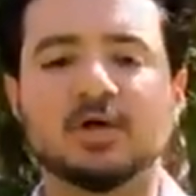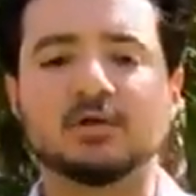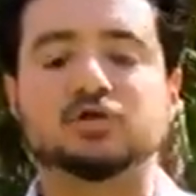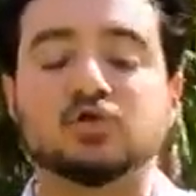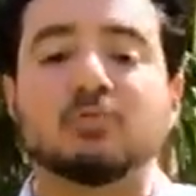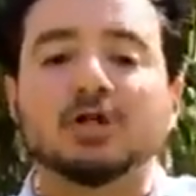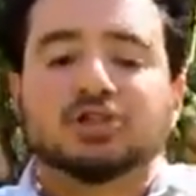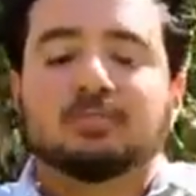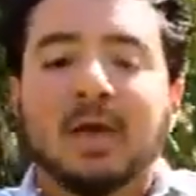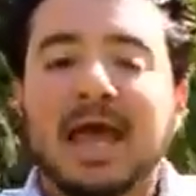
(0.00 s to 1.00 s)
There's too
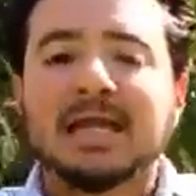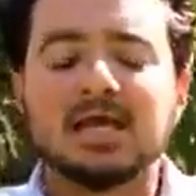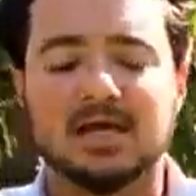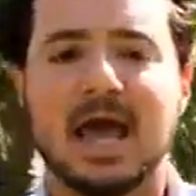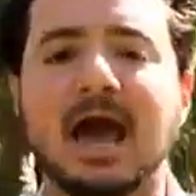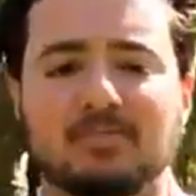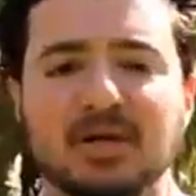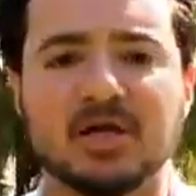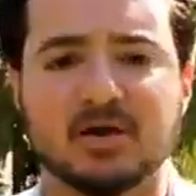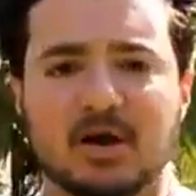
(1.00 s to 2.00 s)
much opinion
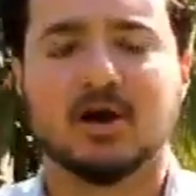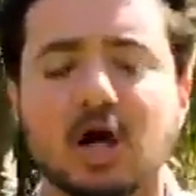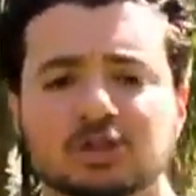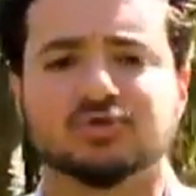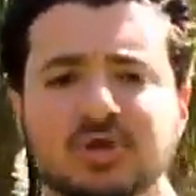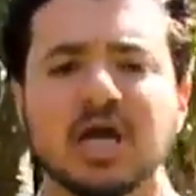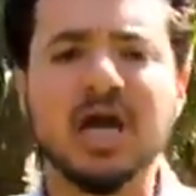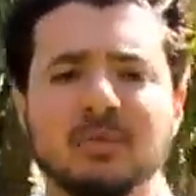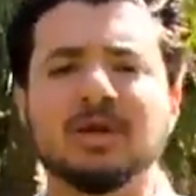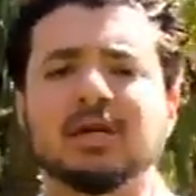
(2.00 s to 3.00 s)
happening in our country,
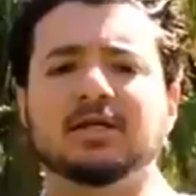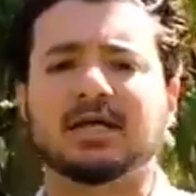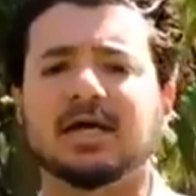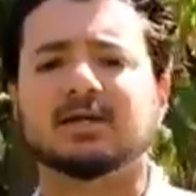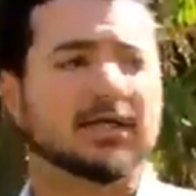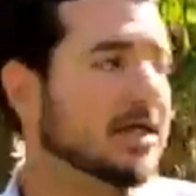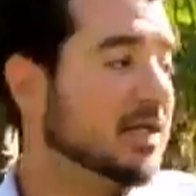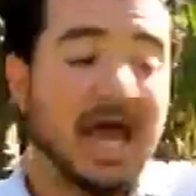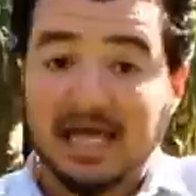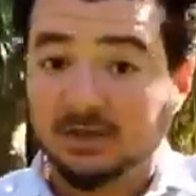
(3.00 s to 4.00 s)
and we need to kill it.
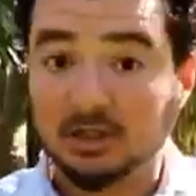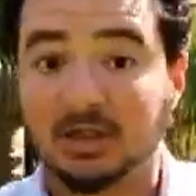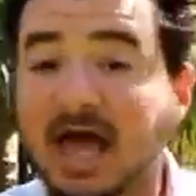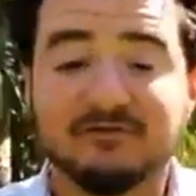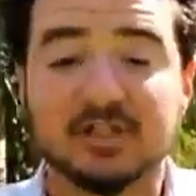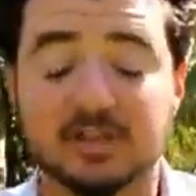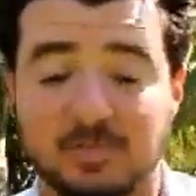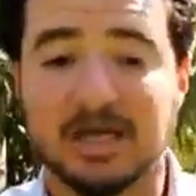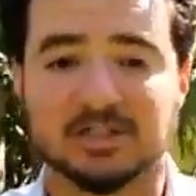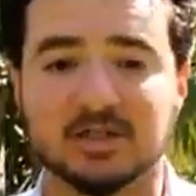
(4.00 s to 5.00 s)
And the left
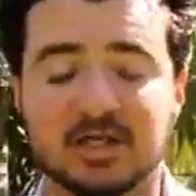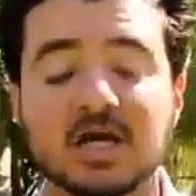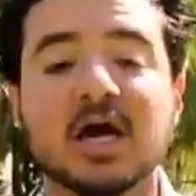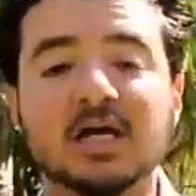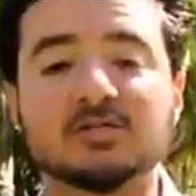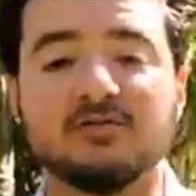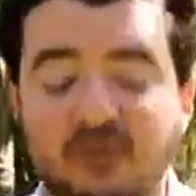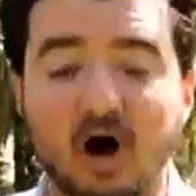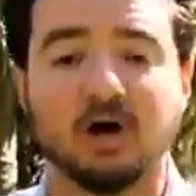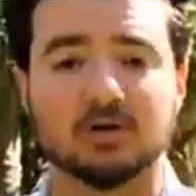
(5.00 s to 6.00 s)
especially is
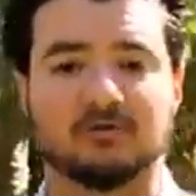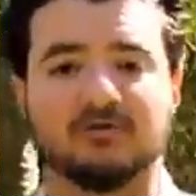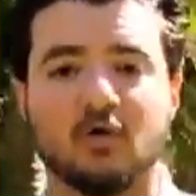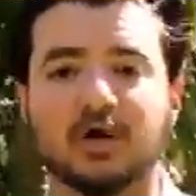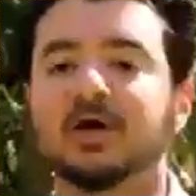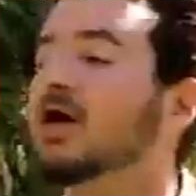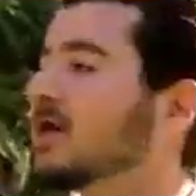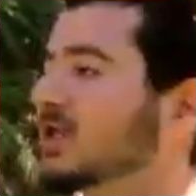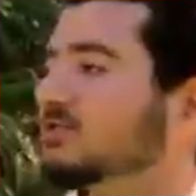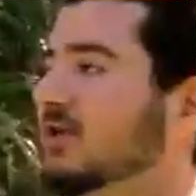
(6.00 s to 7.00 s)
falling for it.
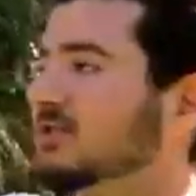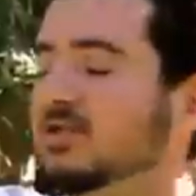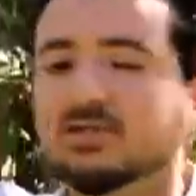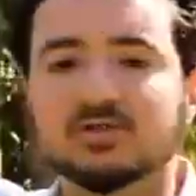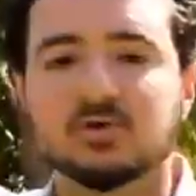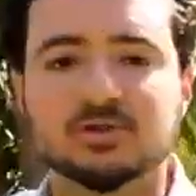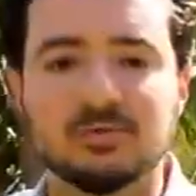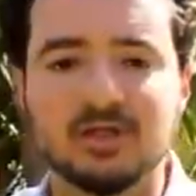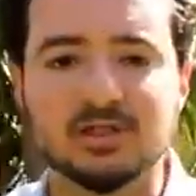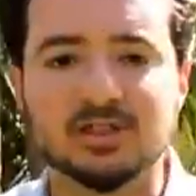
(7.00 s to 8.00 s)
That's why you see these social
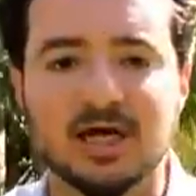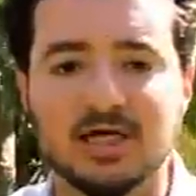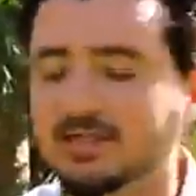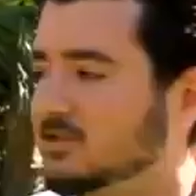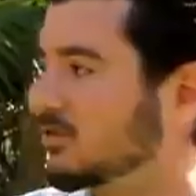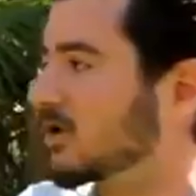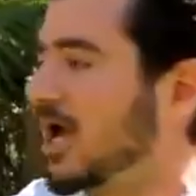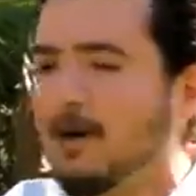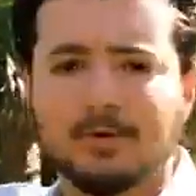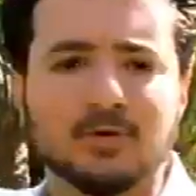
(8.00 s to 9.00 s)
media giants are on
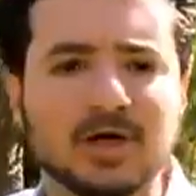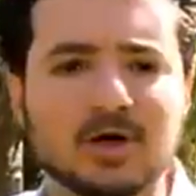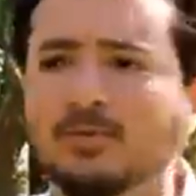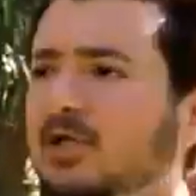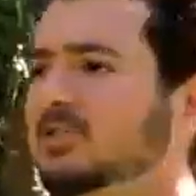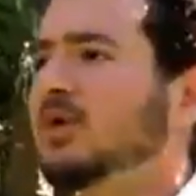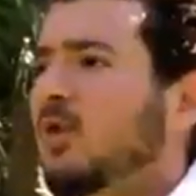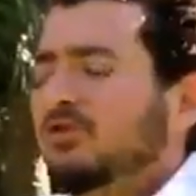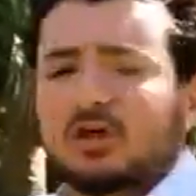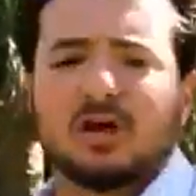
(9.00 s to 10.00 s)
Capitol Hill, because they
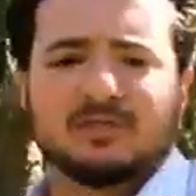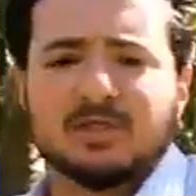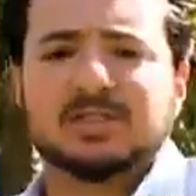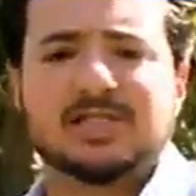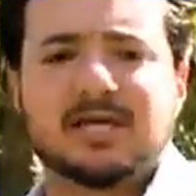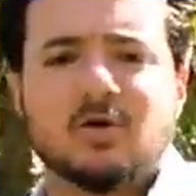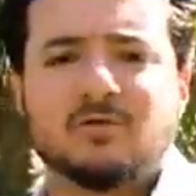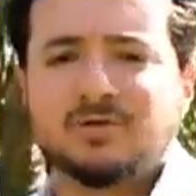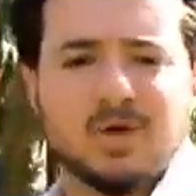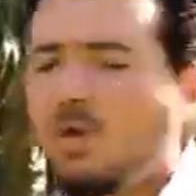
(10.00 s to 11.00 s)
want the government to take
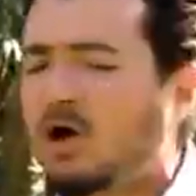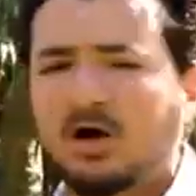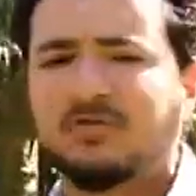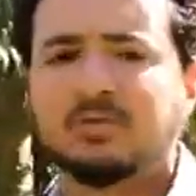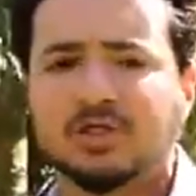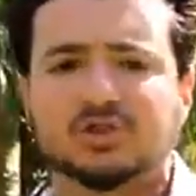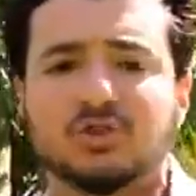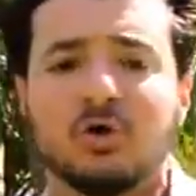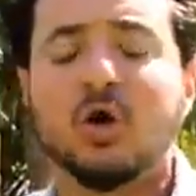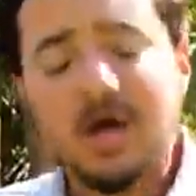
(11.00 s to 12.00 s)
over. They want government
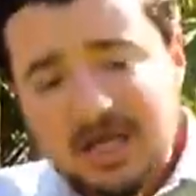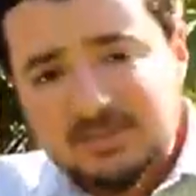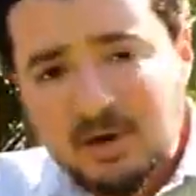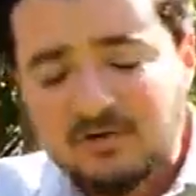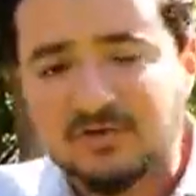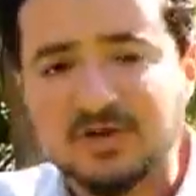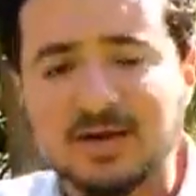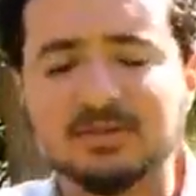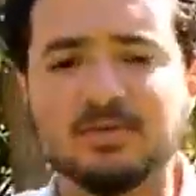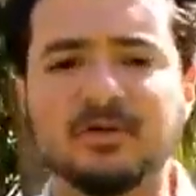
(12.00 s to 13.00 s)
control. It's better for
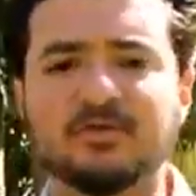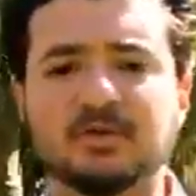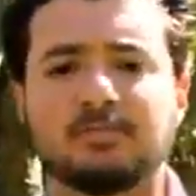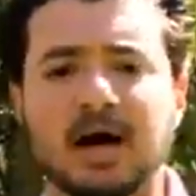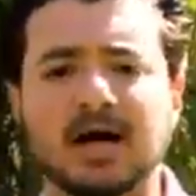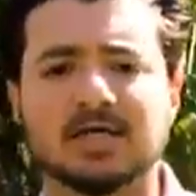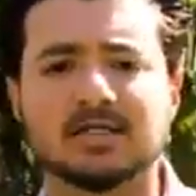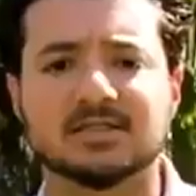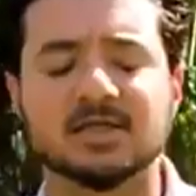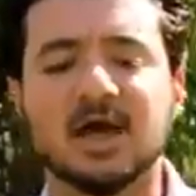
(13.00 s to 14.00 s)
them. It's better for their
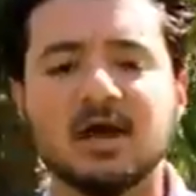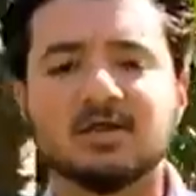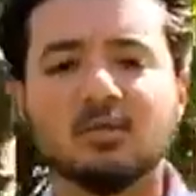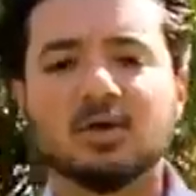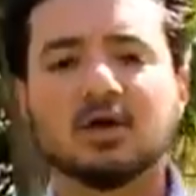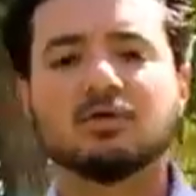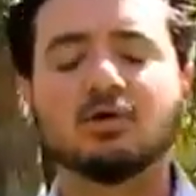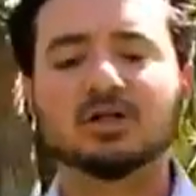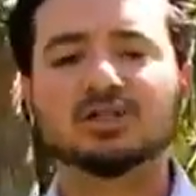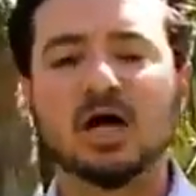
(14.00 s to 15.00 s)
pockets. They want to
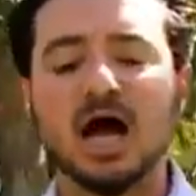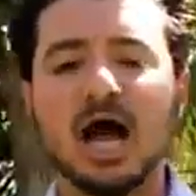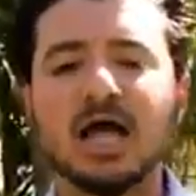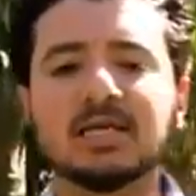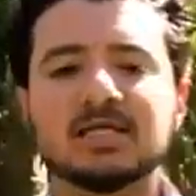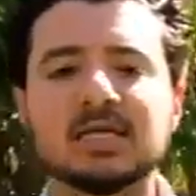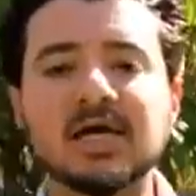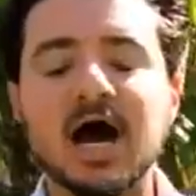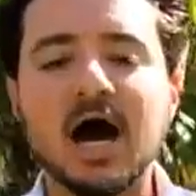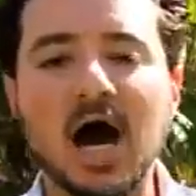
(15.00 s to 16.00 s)
crush
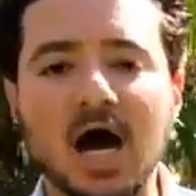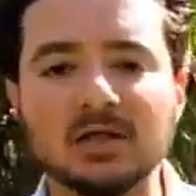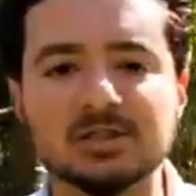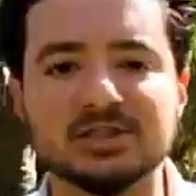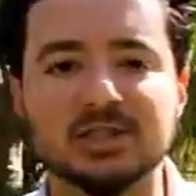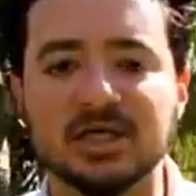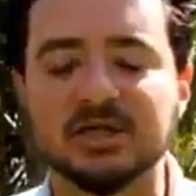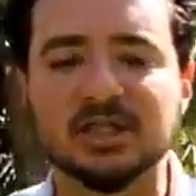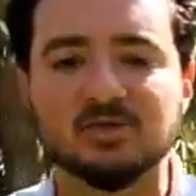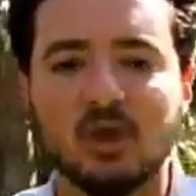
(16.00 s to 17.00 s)
ideology,
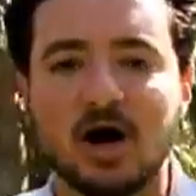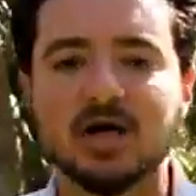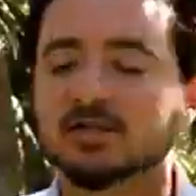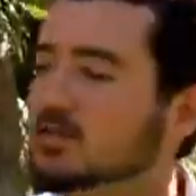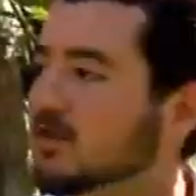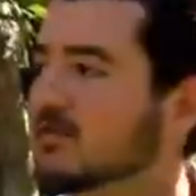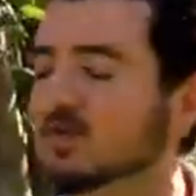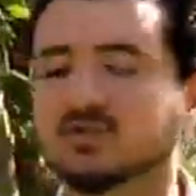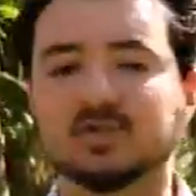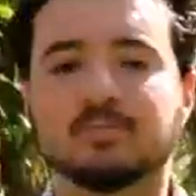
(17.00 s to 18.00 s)
and that's why
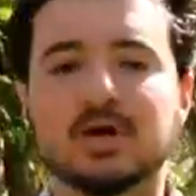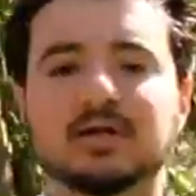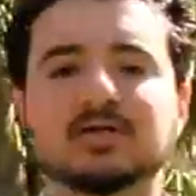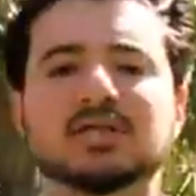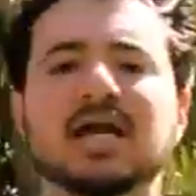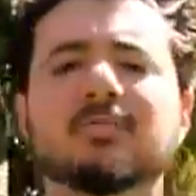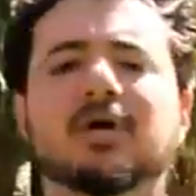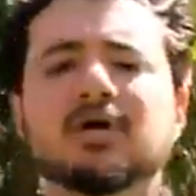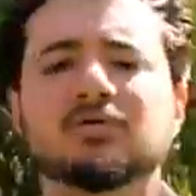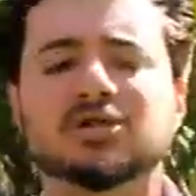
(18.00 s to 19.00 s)
conservatives, independents,
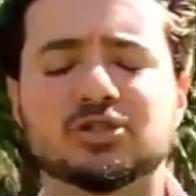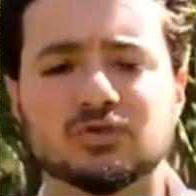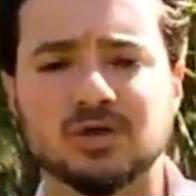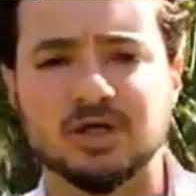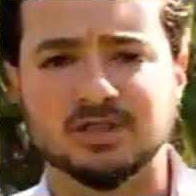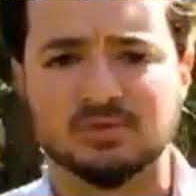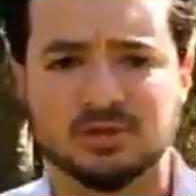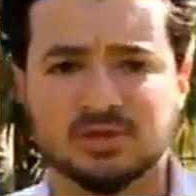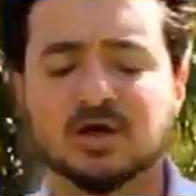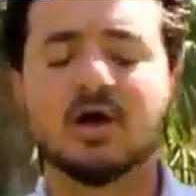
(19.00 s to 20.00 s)
anybody who disagrees
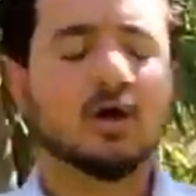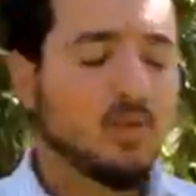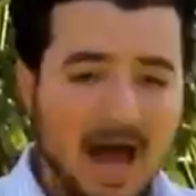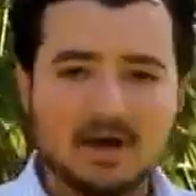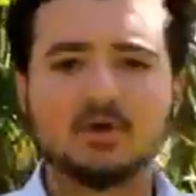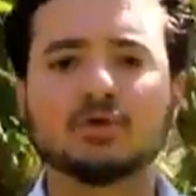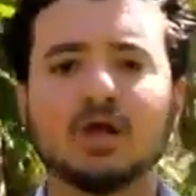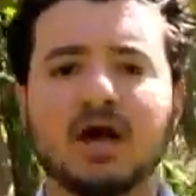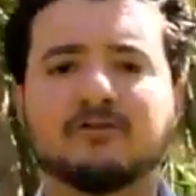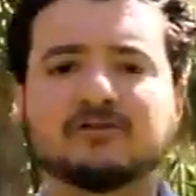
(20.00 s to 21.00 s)
with the radical
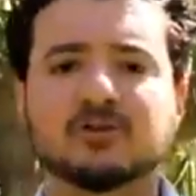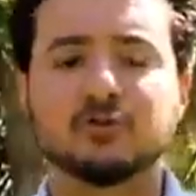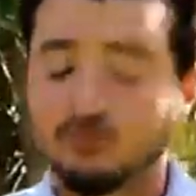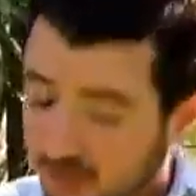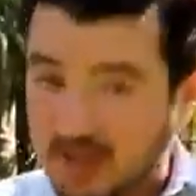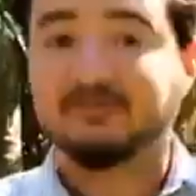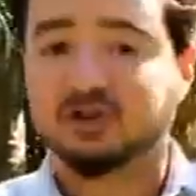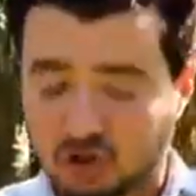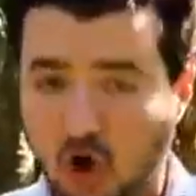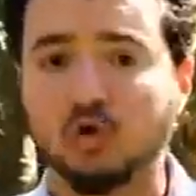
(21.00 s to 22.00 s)
left, who
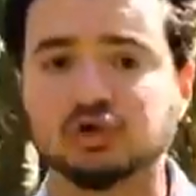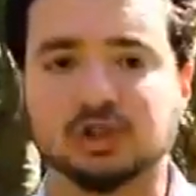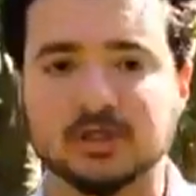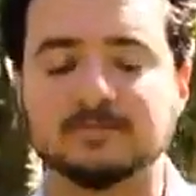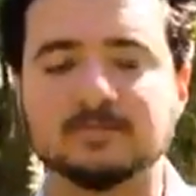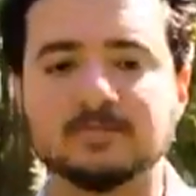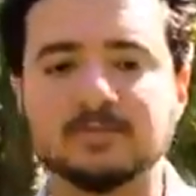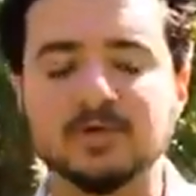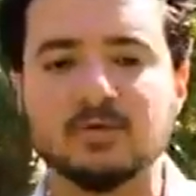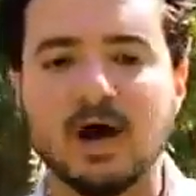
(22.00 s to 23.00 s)
they've chosen,
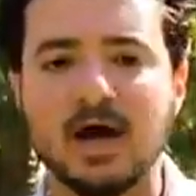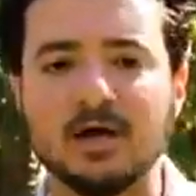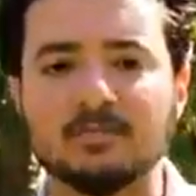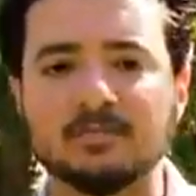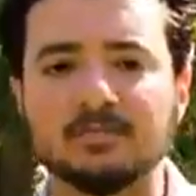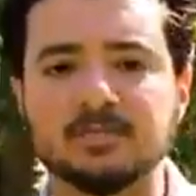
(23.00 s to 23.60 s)
right?